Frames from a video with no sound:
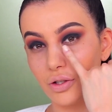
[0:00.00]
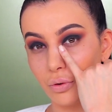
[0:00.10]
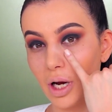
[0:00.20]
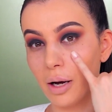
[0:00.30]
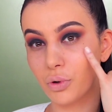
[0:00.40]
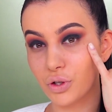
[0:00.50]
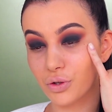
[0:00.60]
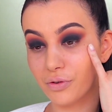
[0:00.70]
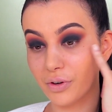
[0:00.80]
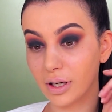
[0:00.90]
so now I'm going
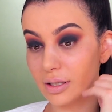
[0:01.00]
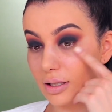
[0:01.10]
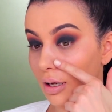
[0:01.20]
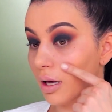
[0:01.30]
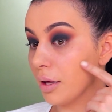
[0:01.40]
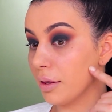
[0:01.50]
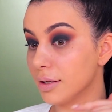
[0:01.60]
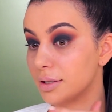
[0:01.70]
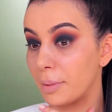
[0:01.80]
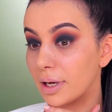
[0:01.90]
to fix
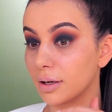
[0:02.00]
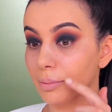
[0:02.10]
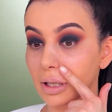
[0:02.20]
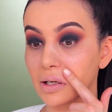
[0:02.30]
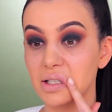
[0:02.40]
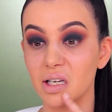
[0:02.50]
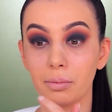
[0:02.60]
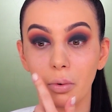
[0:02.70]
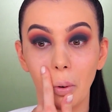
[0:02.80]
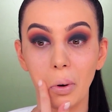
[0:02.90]
this makeup because
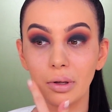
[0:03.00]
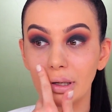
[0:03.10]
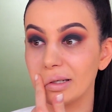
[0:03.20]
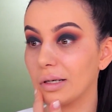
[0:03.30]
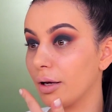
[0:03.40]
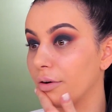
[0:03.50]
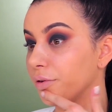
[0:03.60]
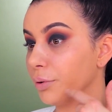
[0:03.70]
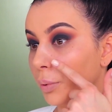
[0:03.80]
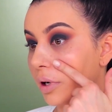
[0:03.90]
I'm like
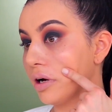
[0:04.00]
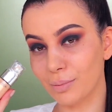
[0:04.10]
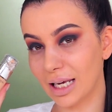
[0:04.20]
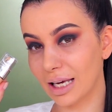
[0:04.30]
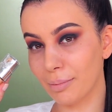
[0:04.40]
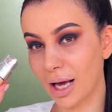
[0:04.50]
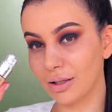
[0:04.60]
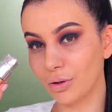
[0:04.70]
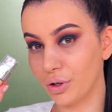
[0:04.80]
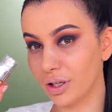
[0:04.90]
everywhere. I'm taking
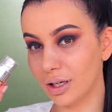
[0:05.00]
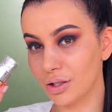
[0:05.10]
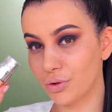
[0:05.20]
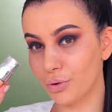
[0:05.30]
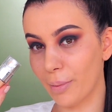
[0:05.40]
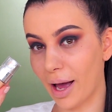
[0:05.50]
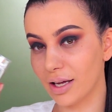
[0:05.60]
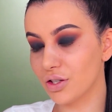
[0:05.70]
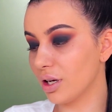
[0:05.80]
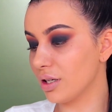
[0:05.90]
my L'Oreal True
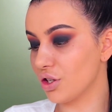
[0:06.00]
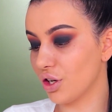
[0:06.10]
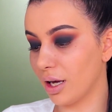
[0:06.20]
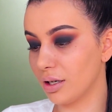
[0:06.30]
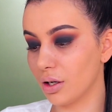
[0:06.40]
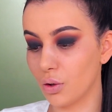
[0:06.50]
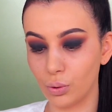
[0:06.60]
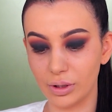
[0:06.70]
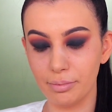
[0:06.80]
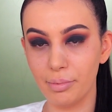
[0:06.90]
Match in shade
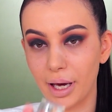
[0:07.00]
Golden